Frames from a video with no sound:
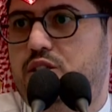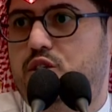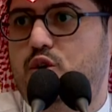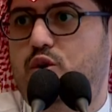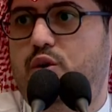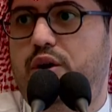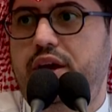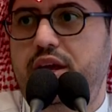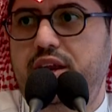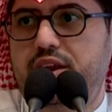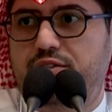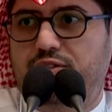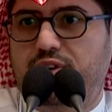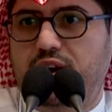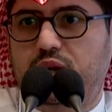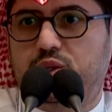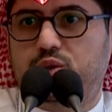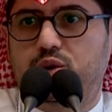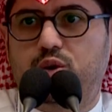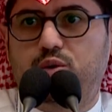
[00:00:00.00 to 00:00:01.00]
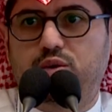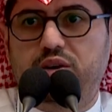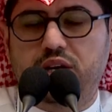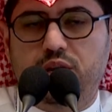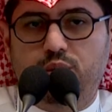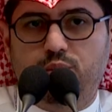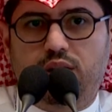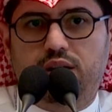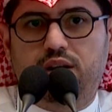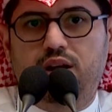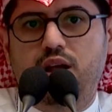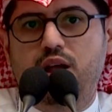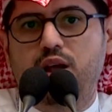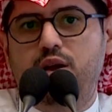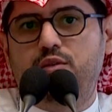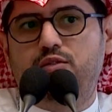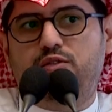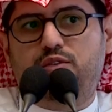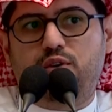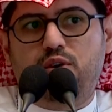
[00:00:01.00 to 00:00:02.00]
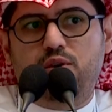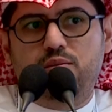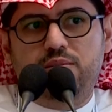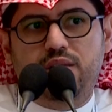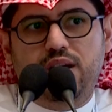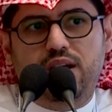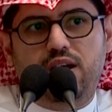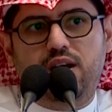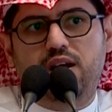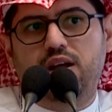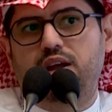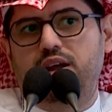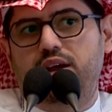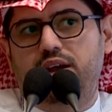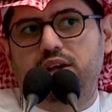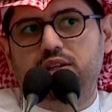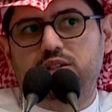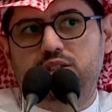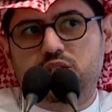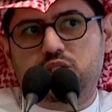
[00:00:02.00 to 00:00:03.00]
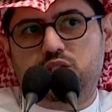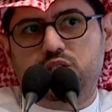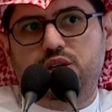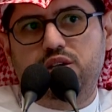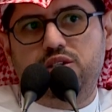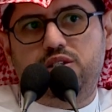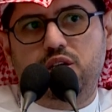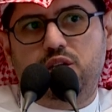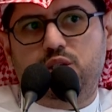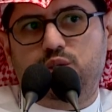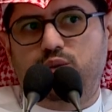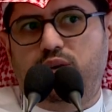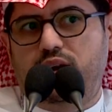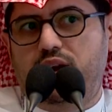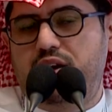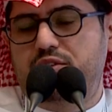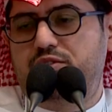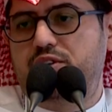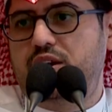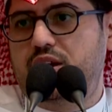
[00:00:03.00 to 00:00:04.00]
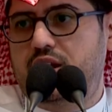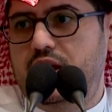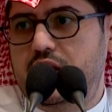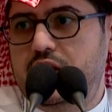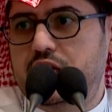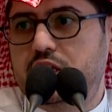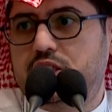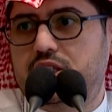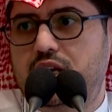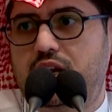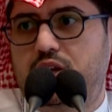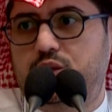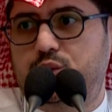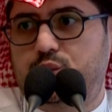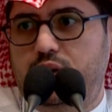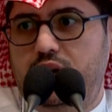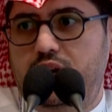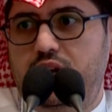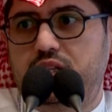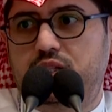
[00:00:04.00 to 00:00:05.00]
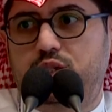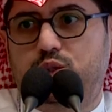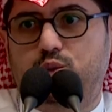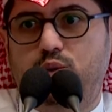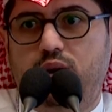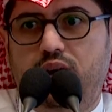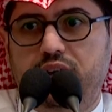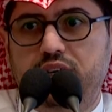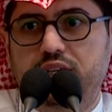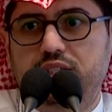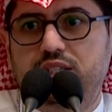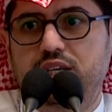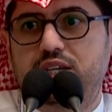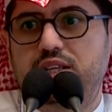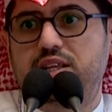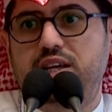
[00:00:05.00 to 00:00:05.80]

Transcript: So any factory or anyone from the industry sector having any challenge related to R&D,